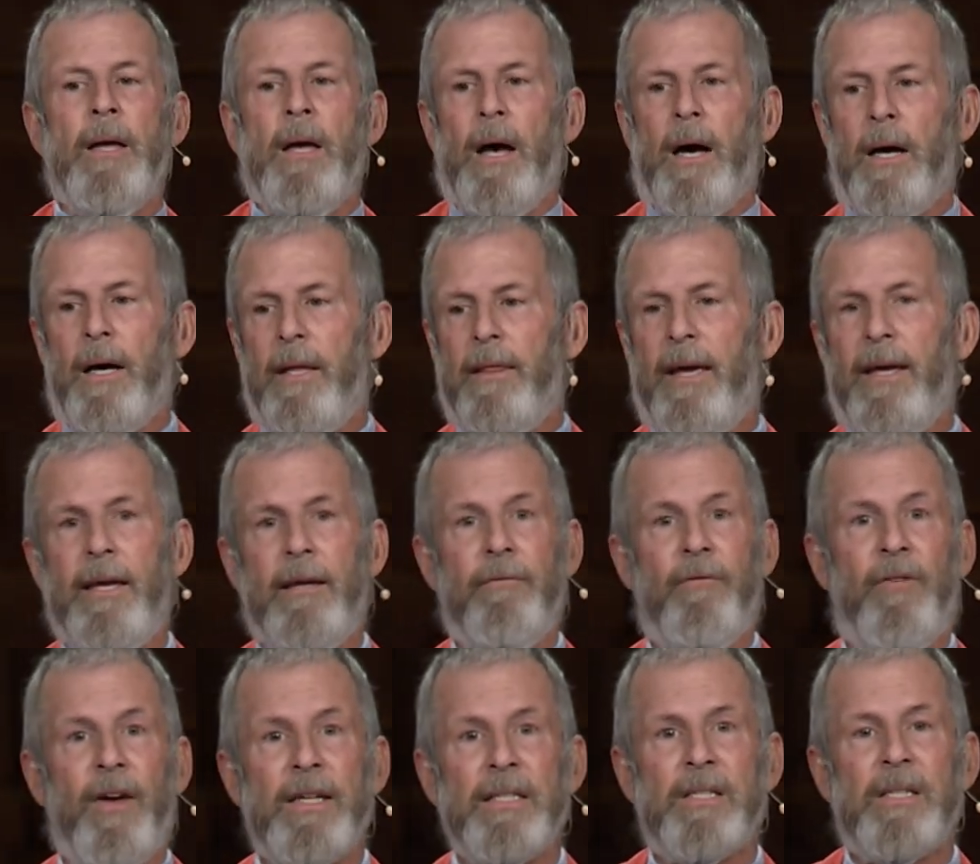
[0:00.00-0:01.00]
they
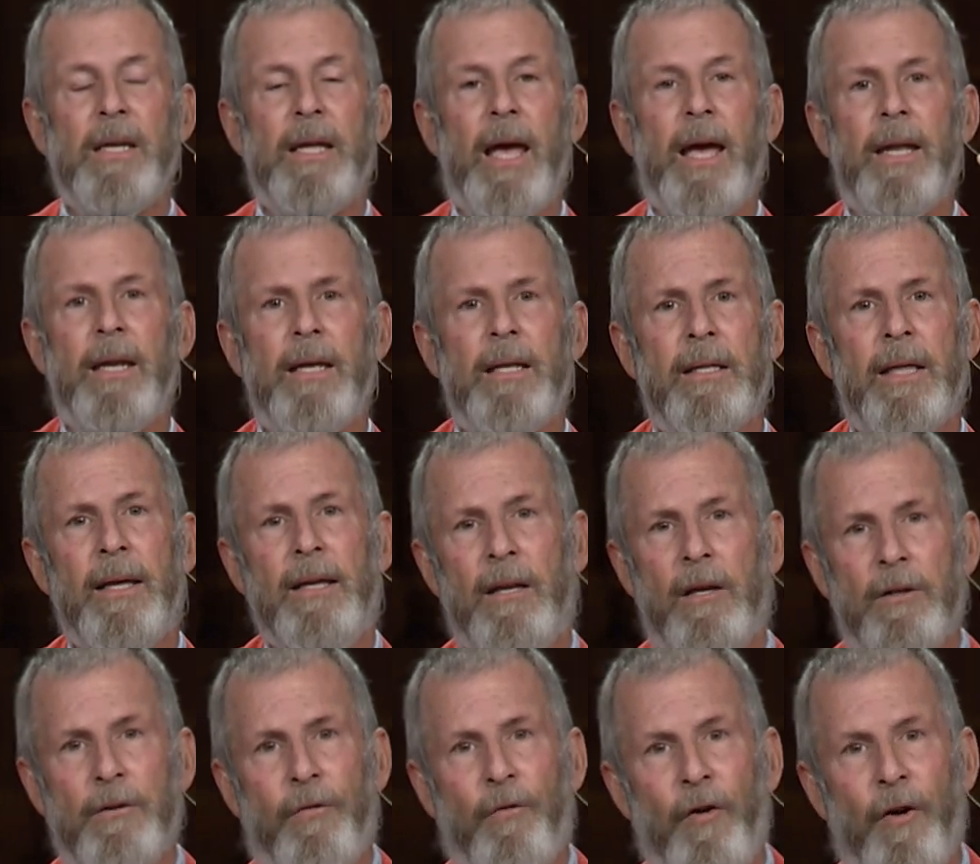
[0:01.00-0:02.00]
investigated. They
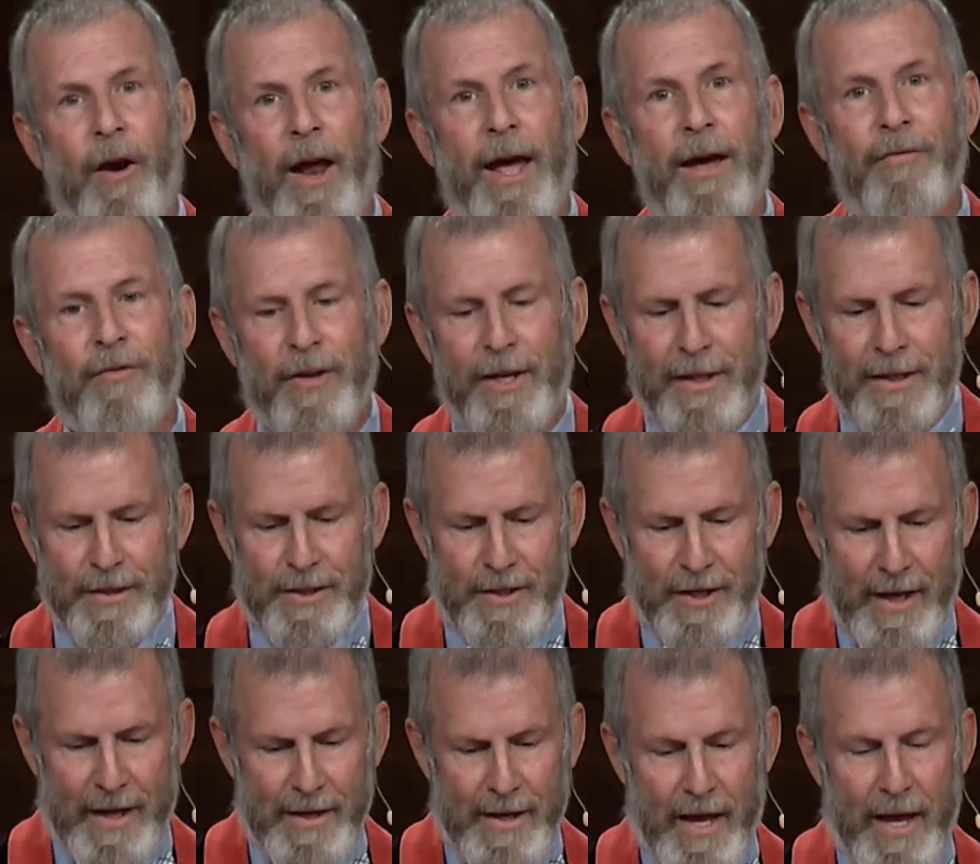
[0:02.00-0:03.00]
looked for evidence
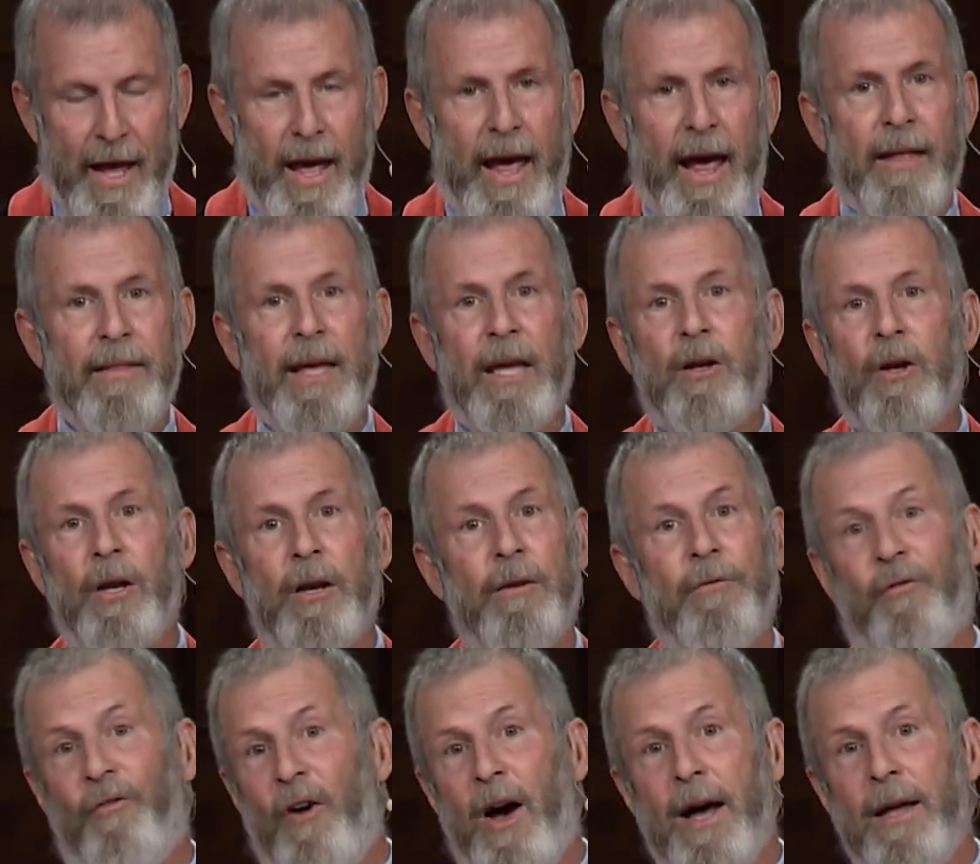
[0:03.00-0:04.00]
and, and they couldn't
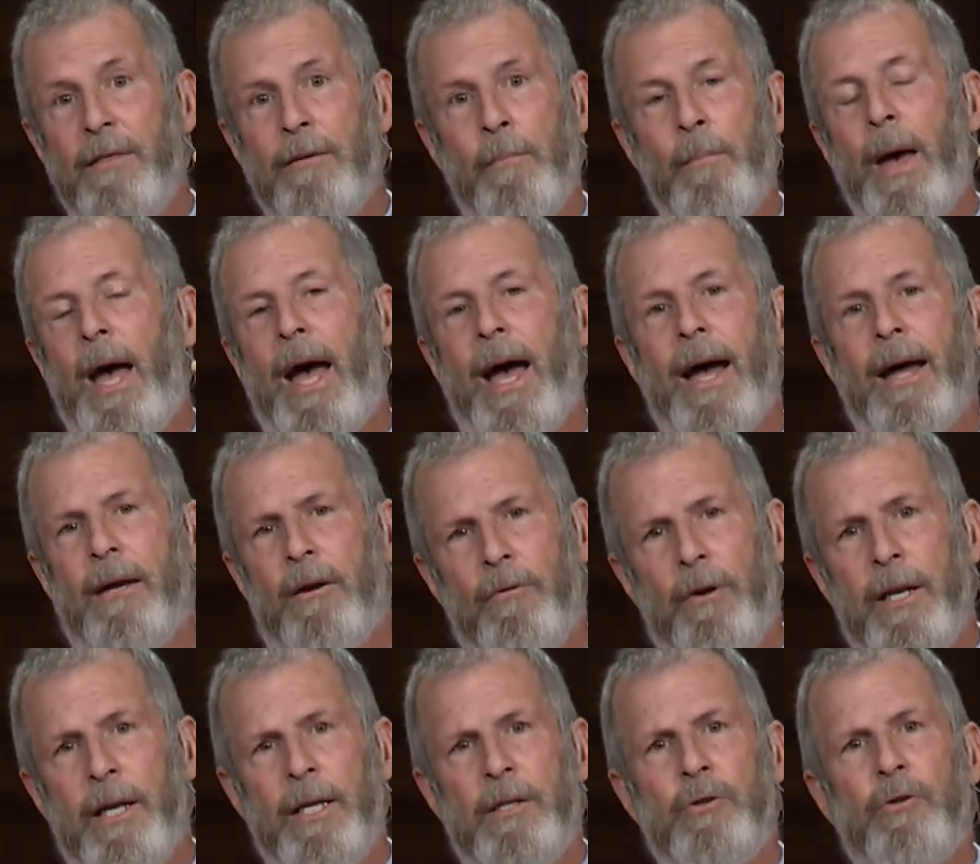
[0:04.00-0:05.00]
find the bag or
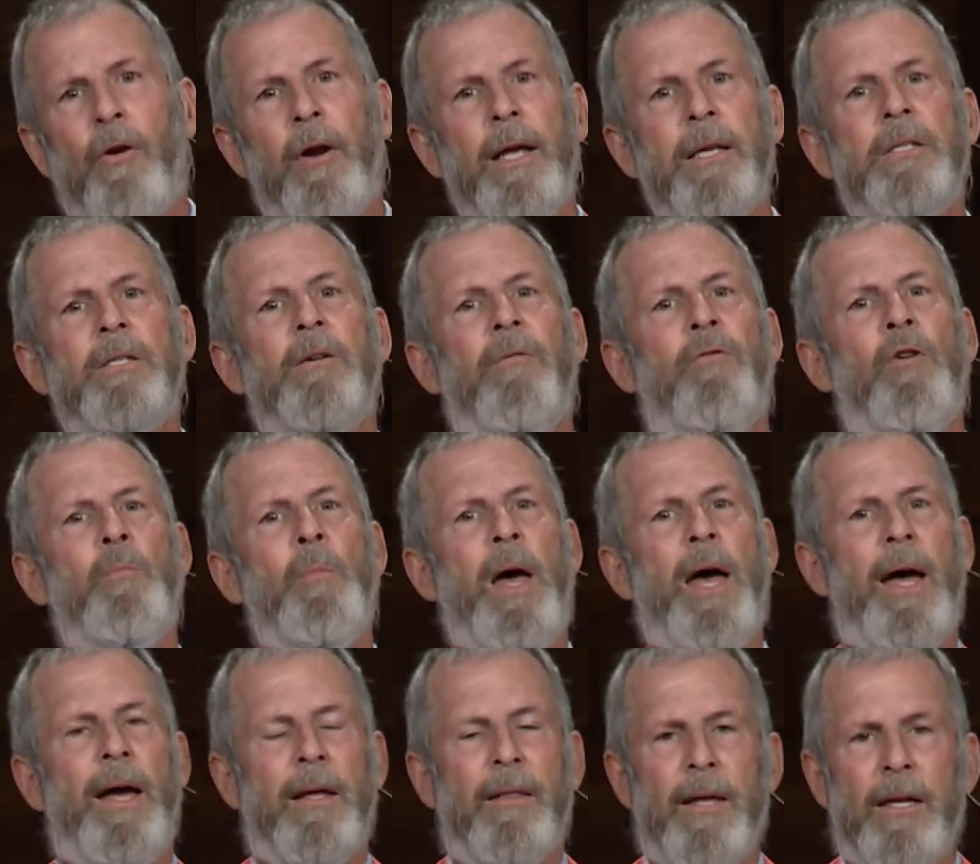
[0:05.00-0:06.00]
any trace of the
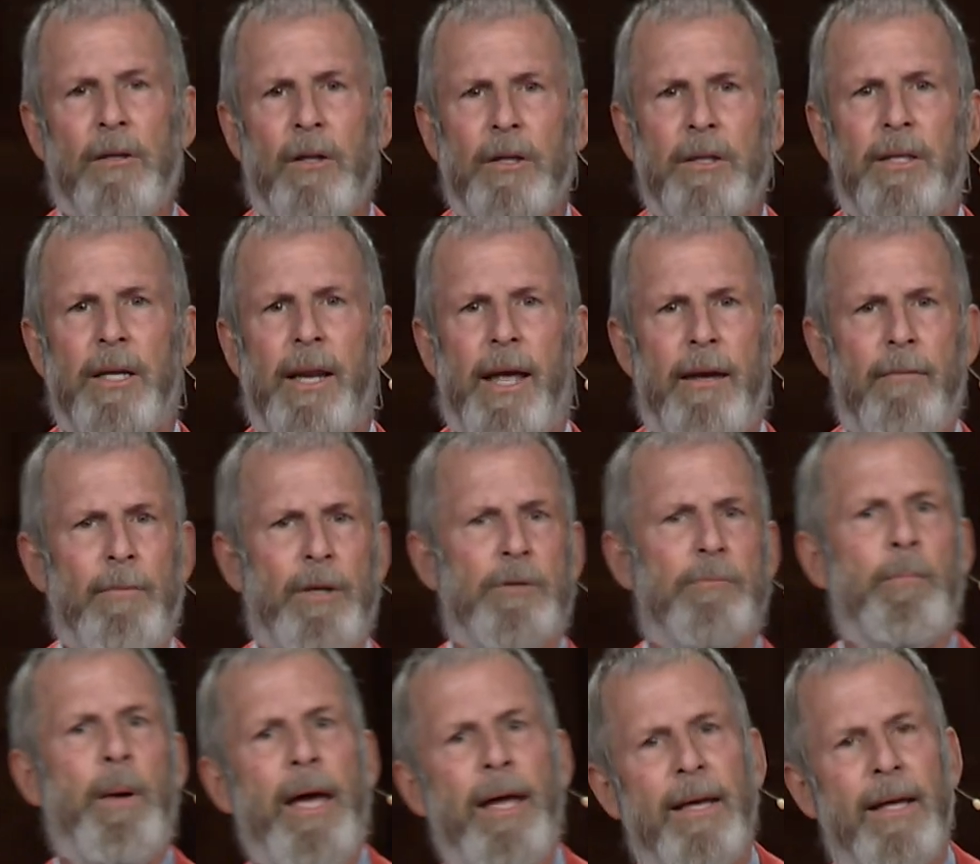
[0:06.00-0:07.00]
bag. They looked at Amy's
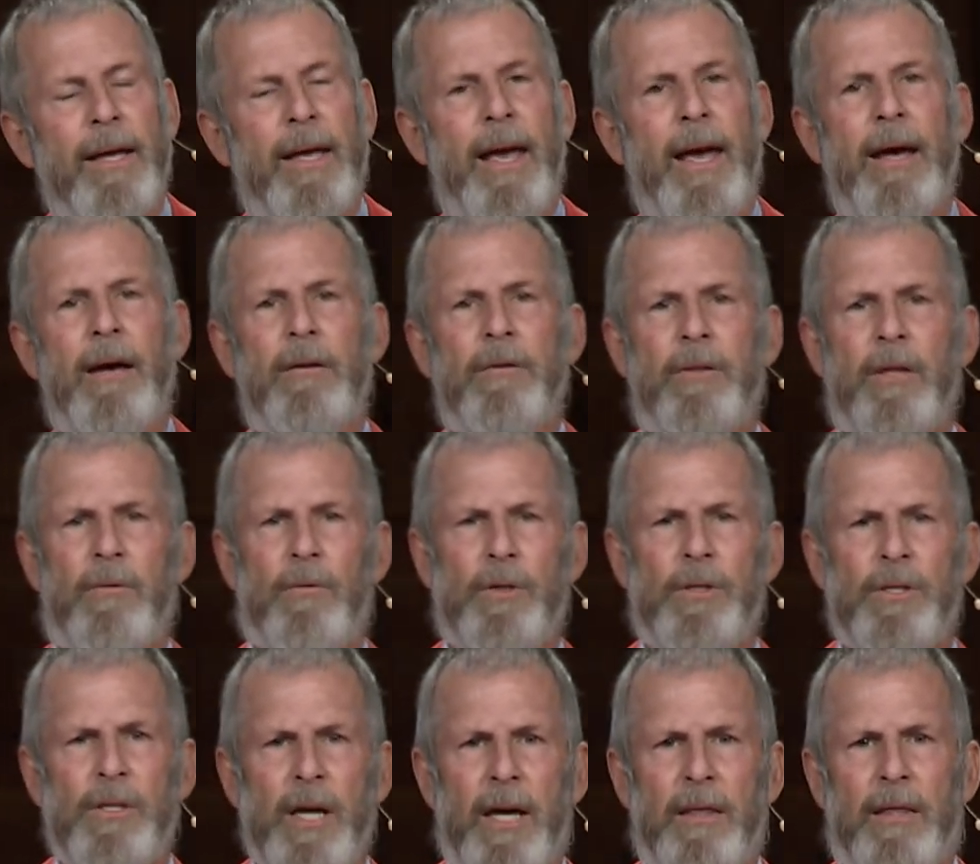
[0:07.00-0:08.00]
bank account. There
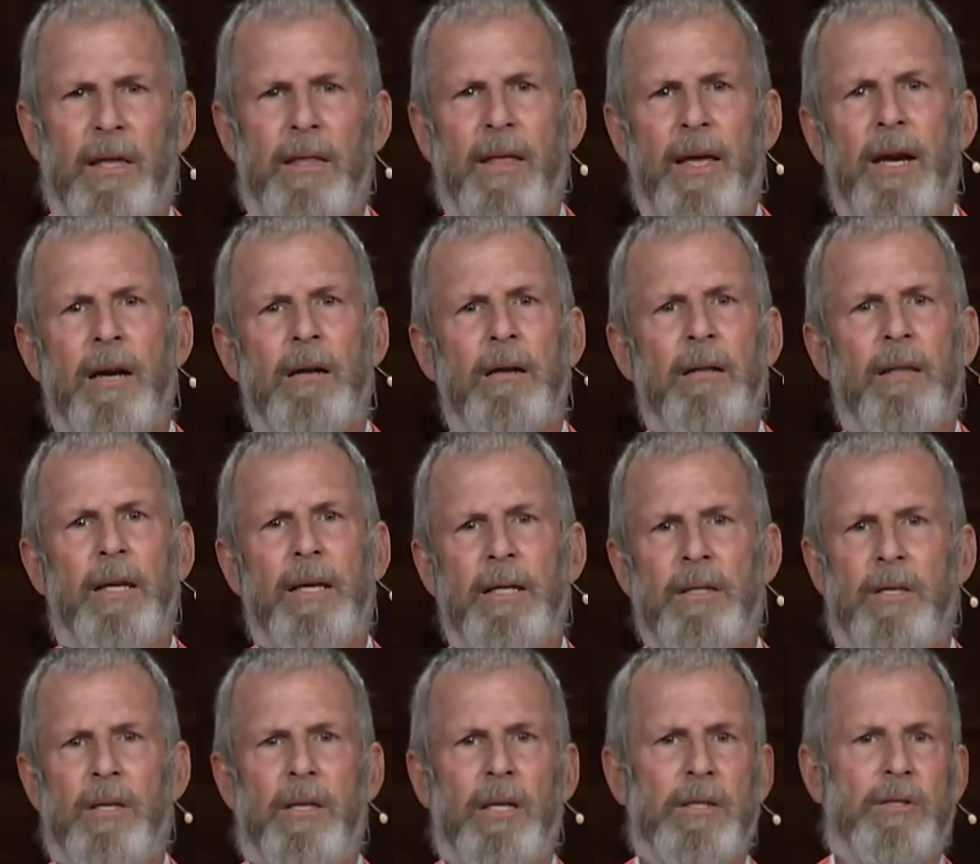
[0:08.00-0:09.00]
was nothing there. They
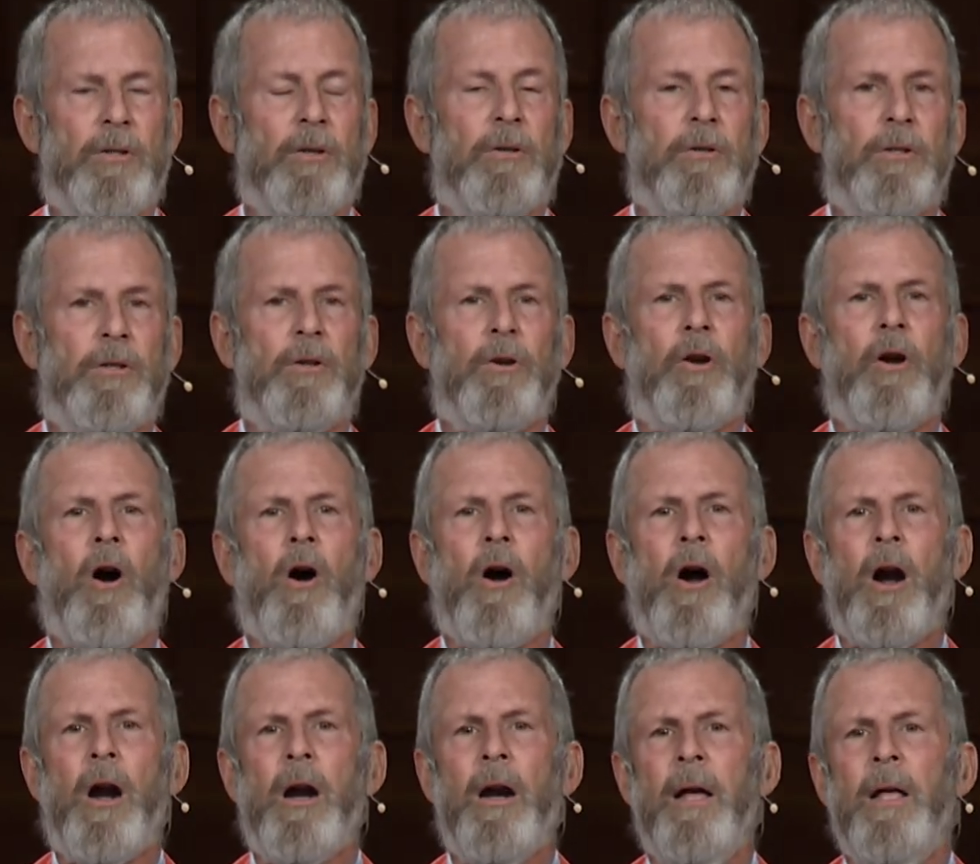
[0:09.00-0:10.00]
they, searched her
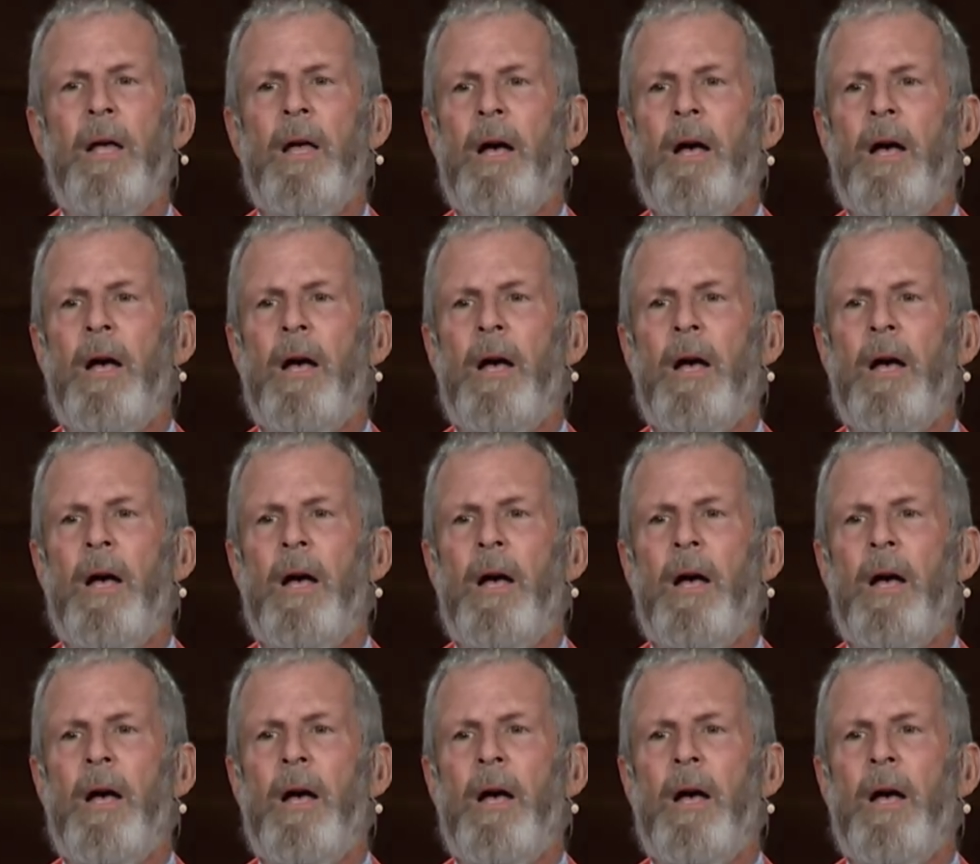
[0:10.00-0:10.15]
car.